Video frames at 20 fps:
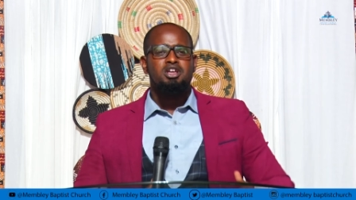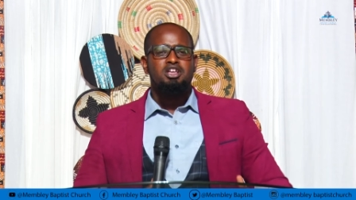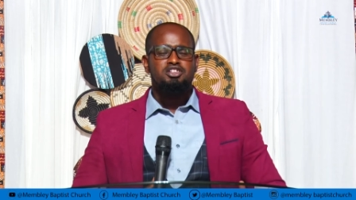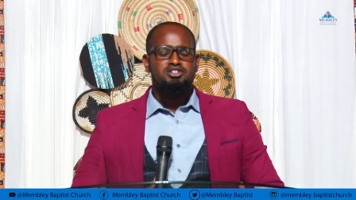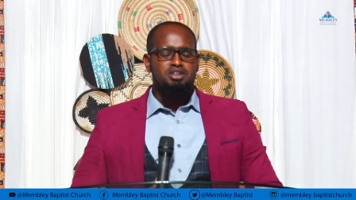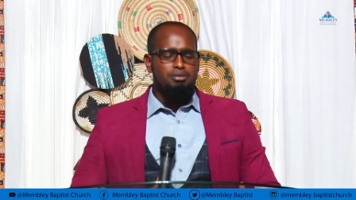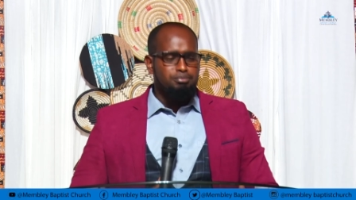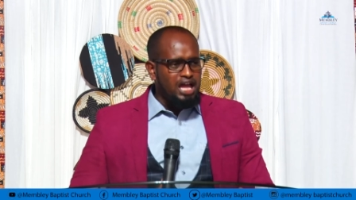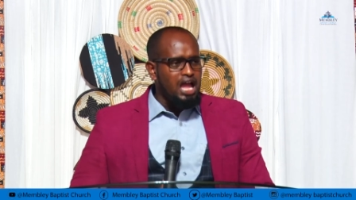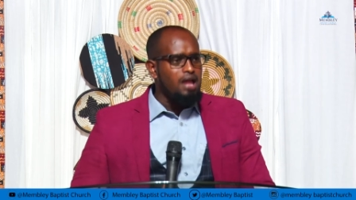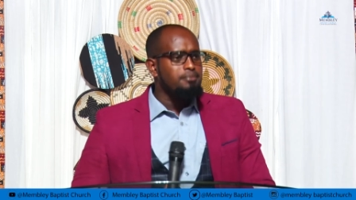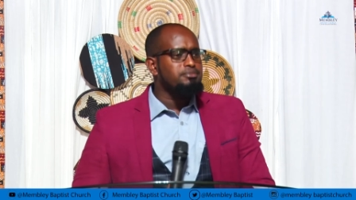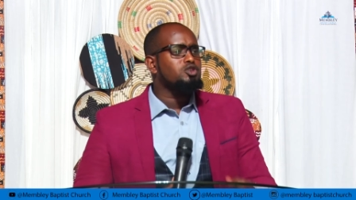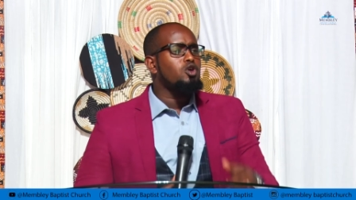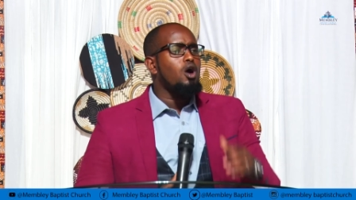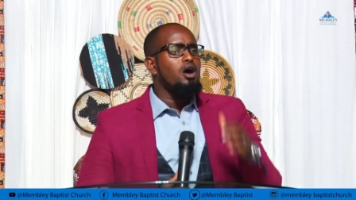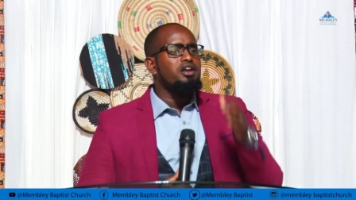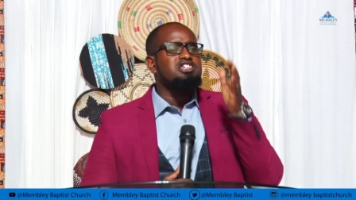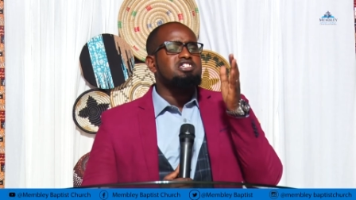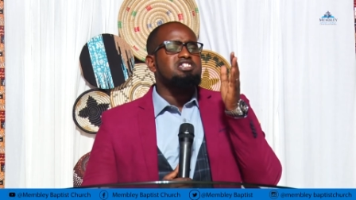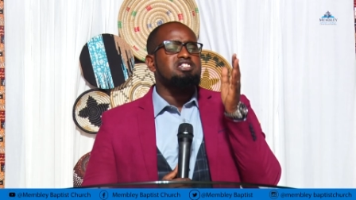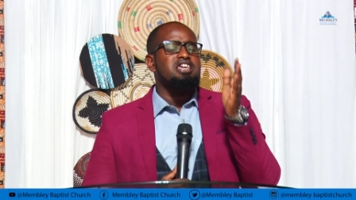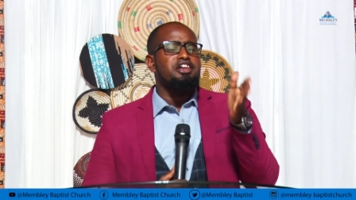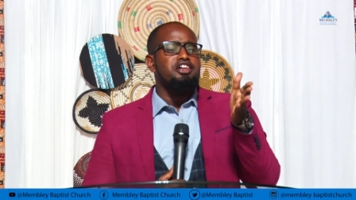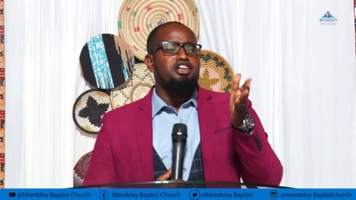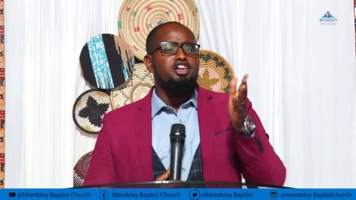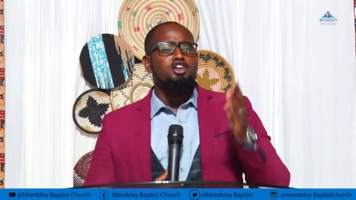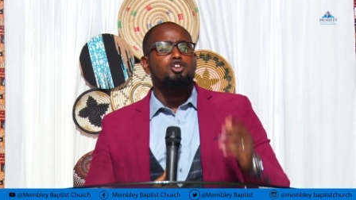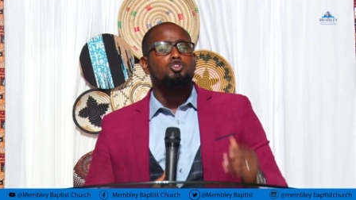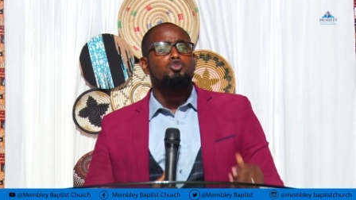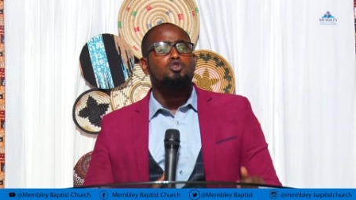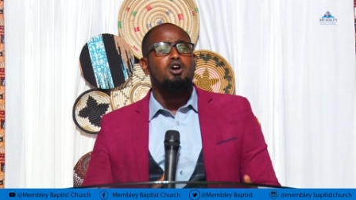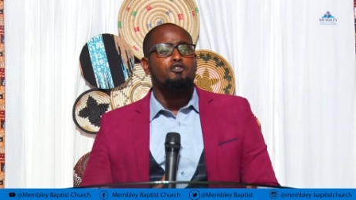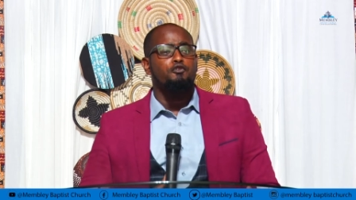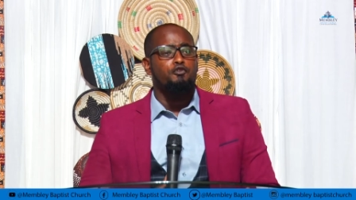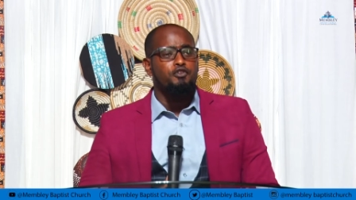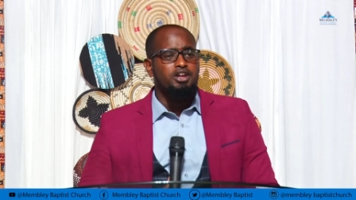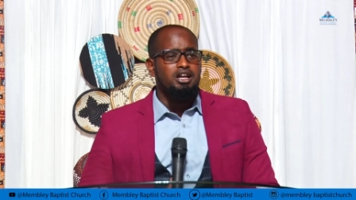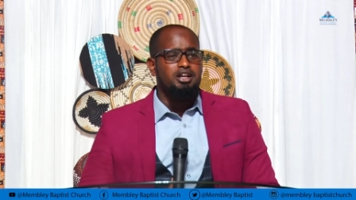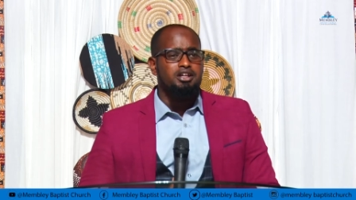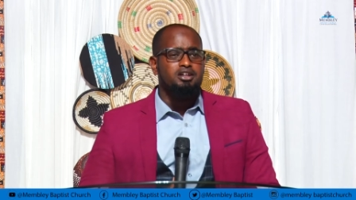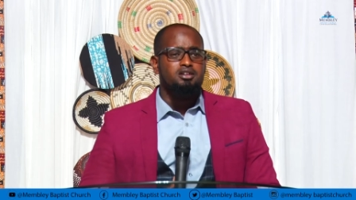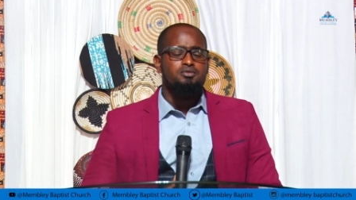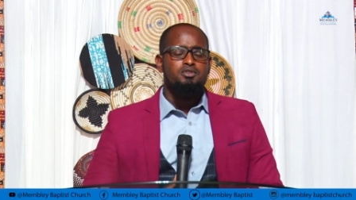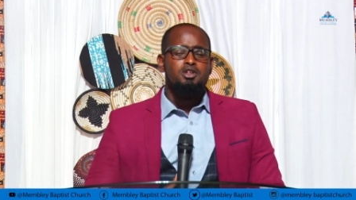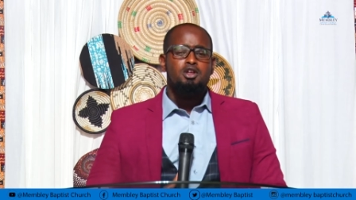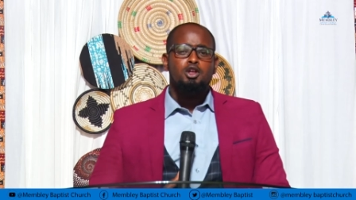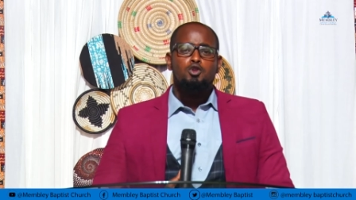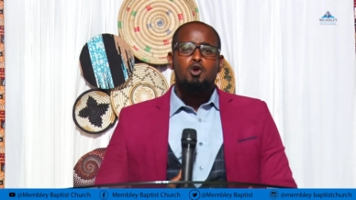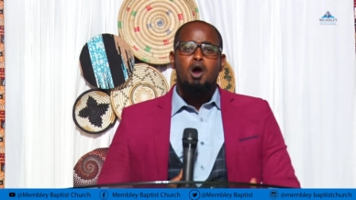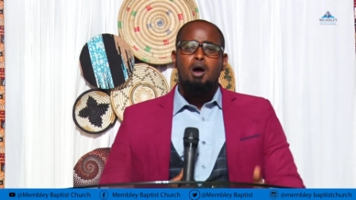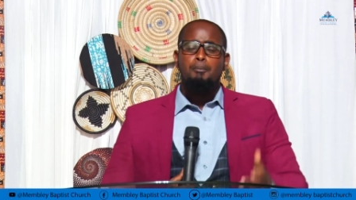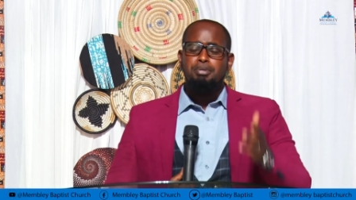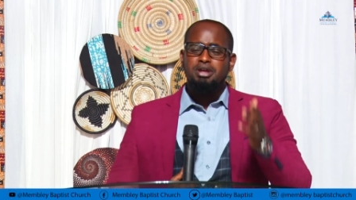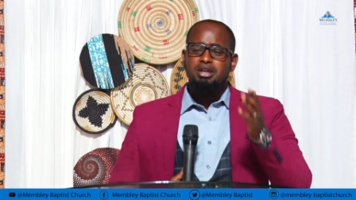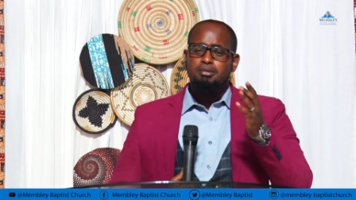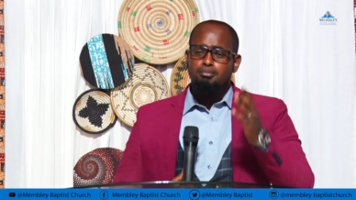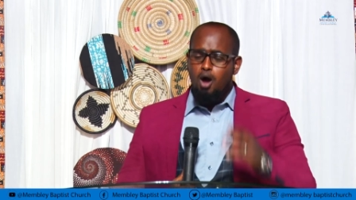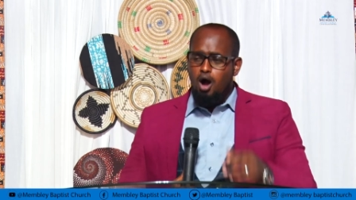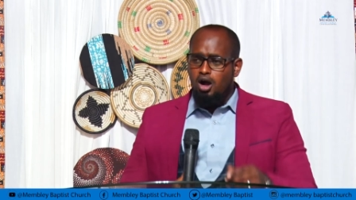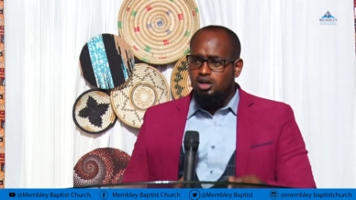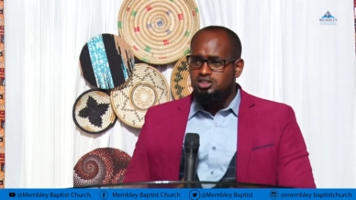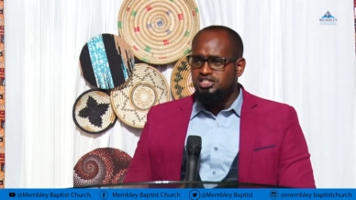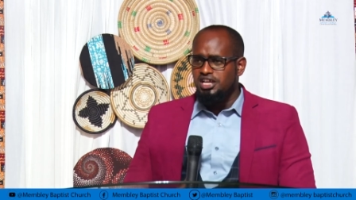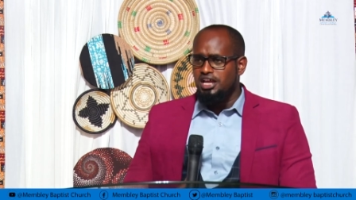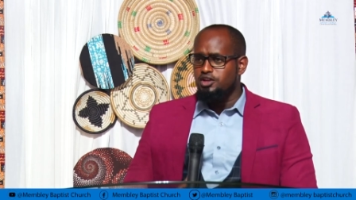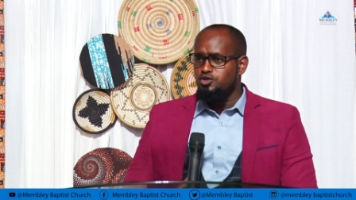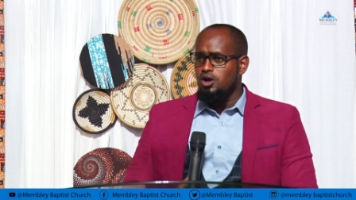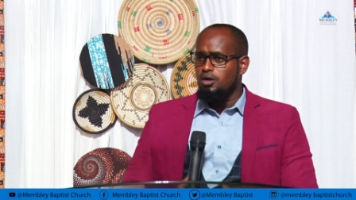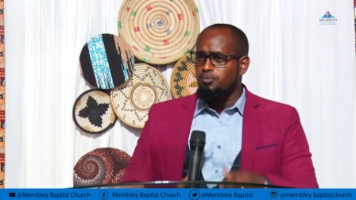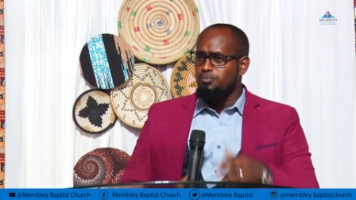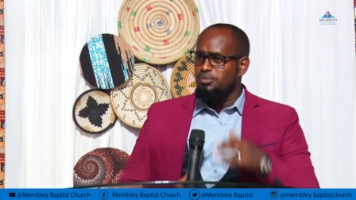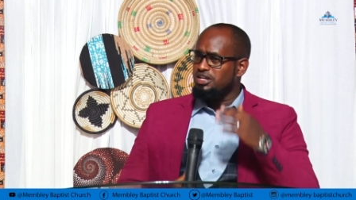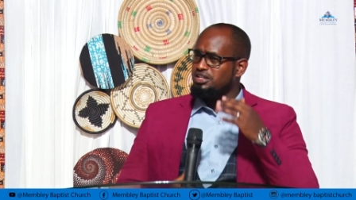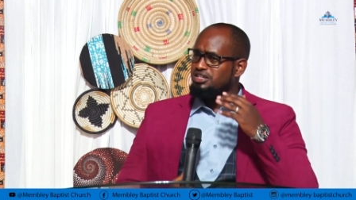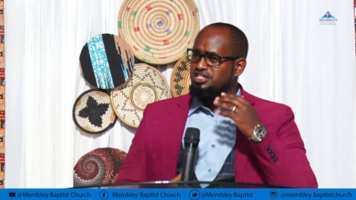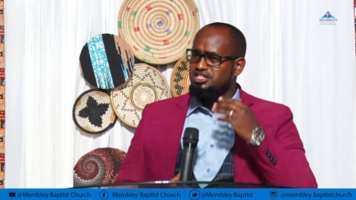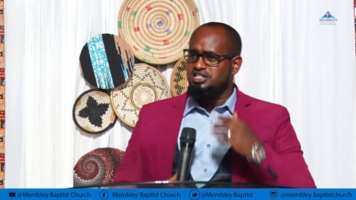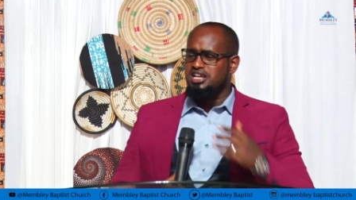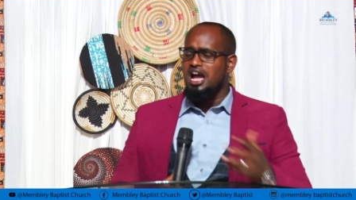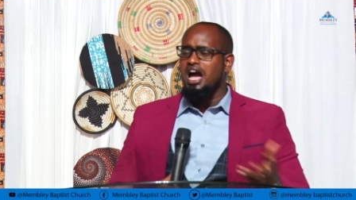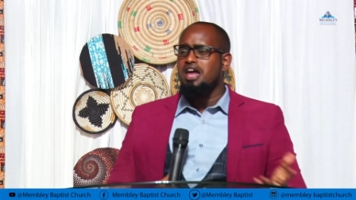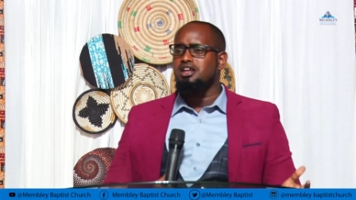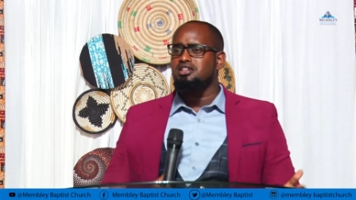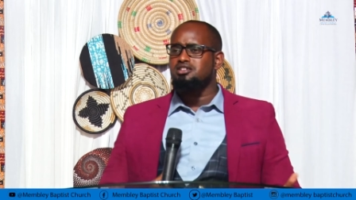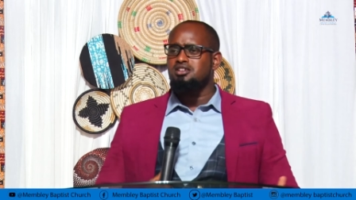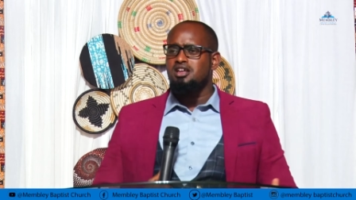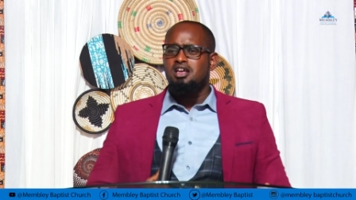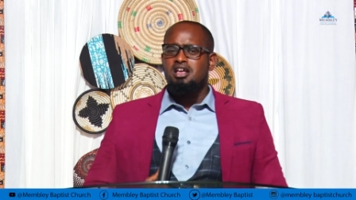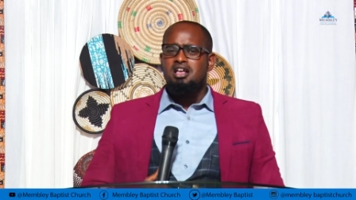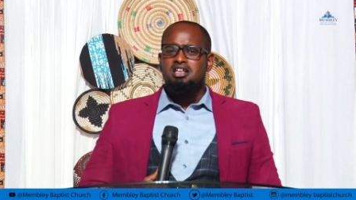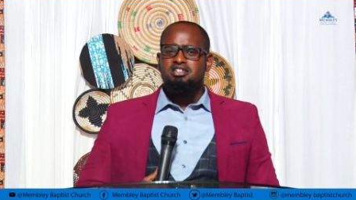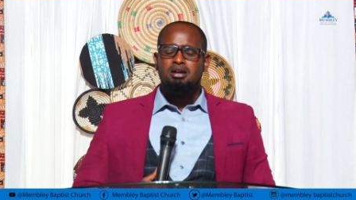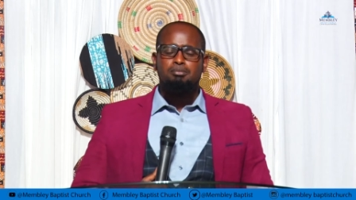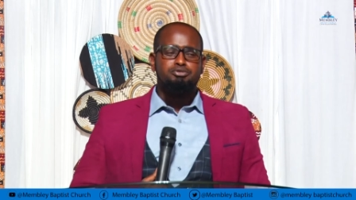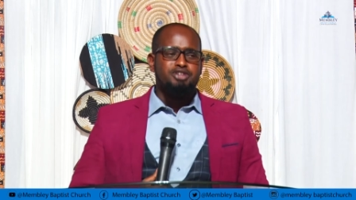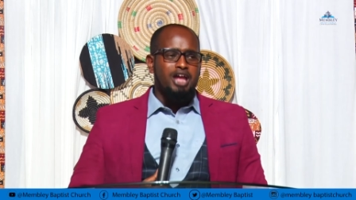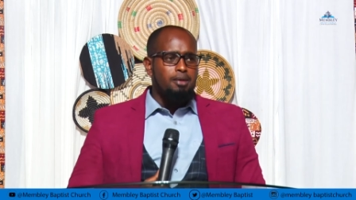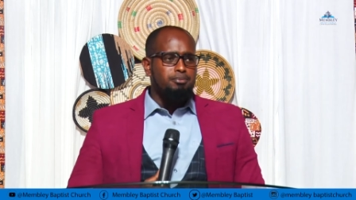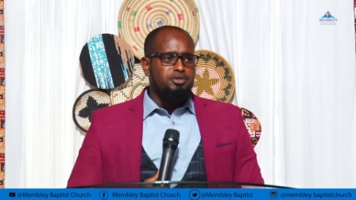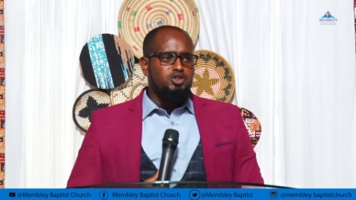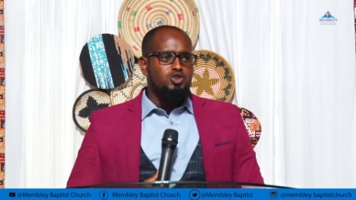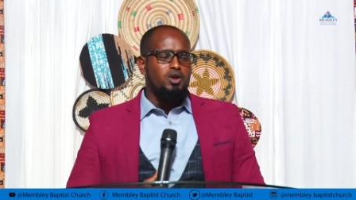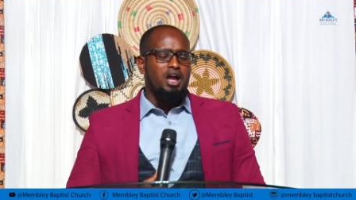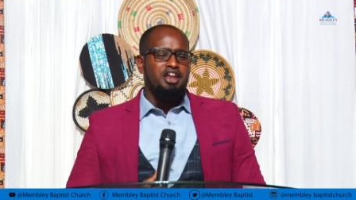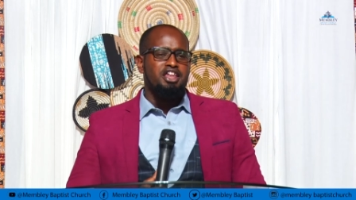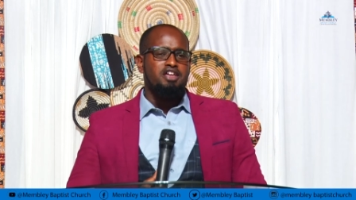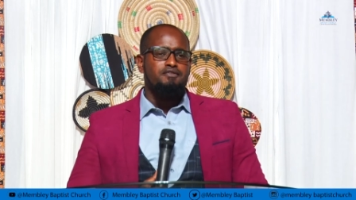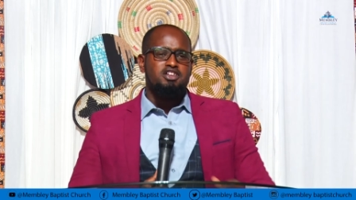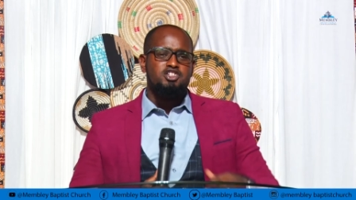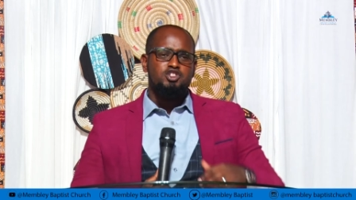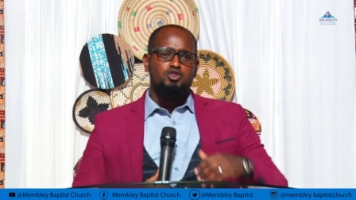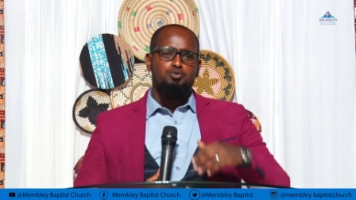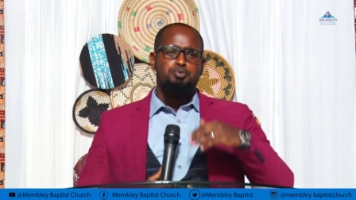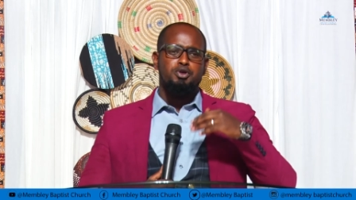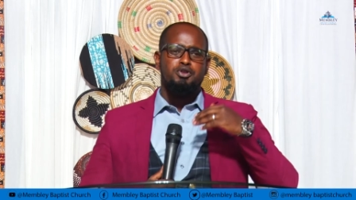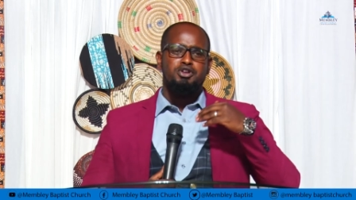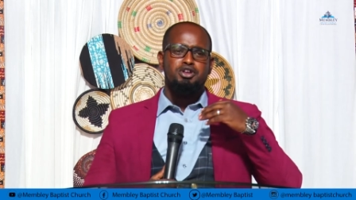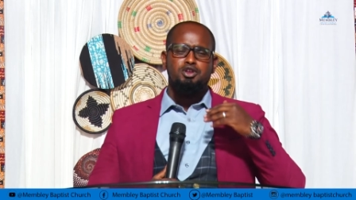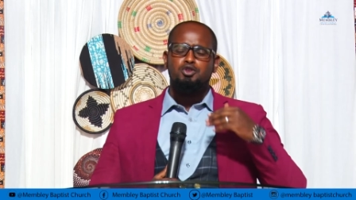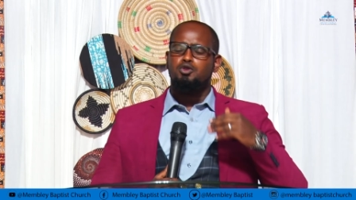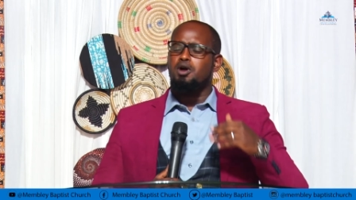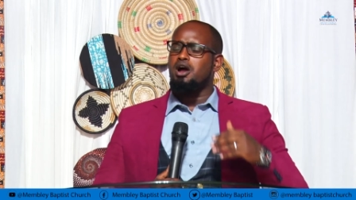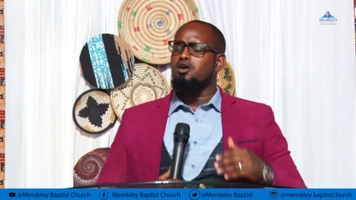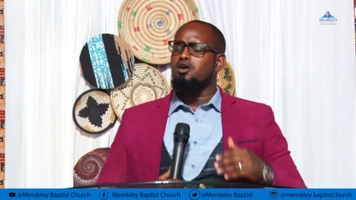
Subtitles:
Sometimes God is sending you to a field. You have been mocked and you have been discouraged. Sometimes you can even spiritually